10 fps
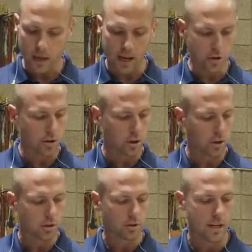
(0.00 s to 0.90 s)
Now you can
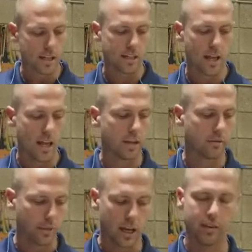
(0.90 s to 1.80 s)
also test end
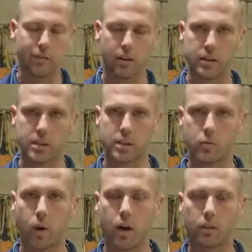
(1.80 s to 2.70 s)
of life on this as
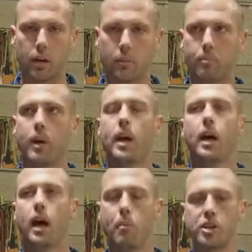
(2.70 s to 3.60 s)
well. Now,
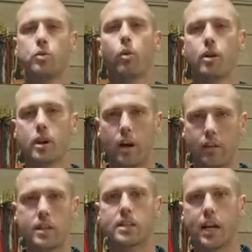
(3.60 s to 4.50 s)
I must warn you, on
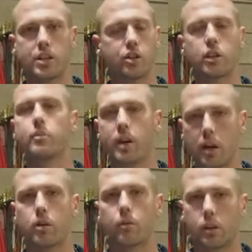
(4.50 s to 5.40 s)
this test, you're going to be
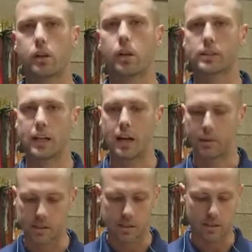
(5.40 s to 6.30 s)
here a really long time
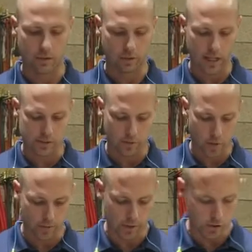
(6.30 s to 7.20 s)
because this stuff lasts
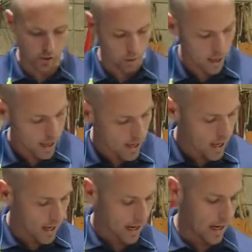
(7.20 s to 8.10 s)
forever. So,
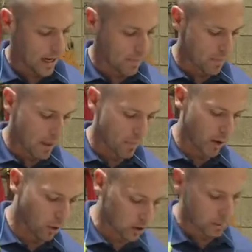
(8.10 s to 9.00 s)
but
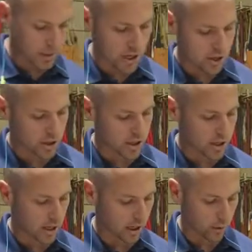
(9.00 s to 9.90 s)
ultimately, you're just
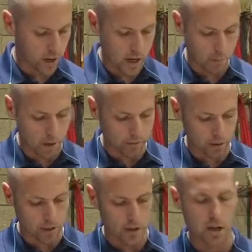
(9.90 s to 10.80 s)
going to create a
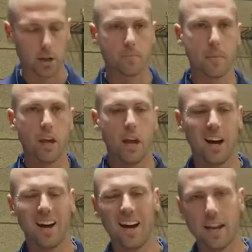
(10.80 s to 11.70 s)
bevel on here.
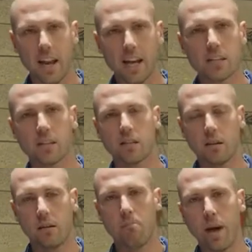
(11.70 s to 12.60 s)
A nice
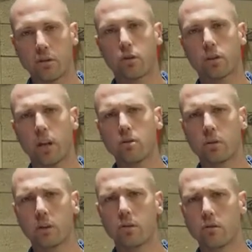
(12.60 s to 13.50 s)
metric that you
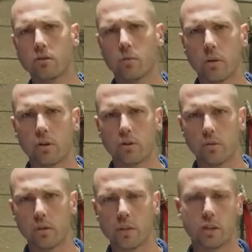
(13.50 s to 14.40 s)
can use when you're
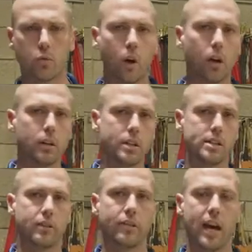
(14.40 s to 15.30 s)
doing this as well
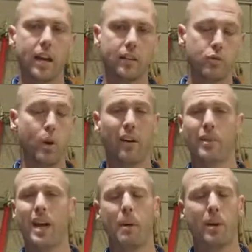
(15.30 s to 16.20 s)
is if you
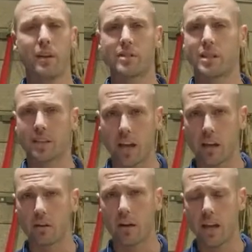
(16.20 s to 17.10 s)
happen to have a
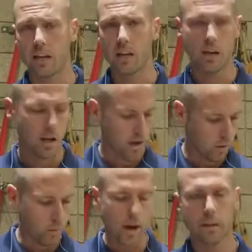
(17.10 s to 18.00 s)
scale handy,
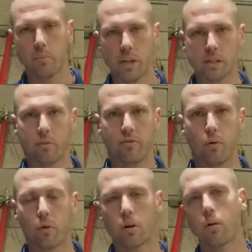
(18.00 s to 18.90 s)
weigh the piece
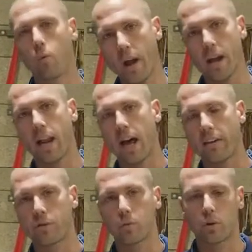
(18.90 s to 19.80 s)
before, weigh it
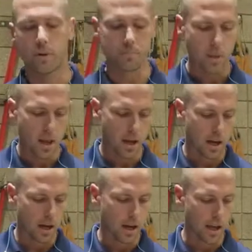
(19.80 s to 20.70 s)
afterward,
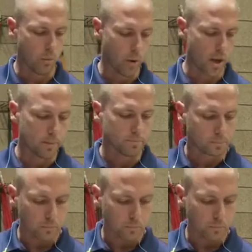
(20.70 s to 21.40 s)
and when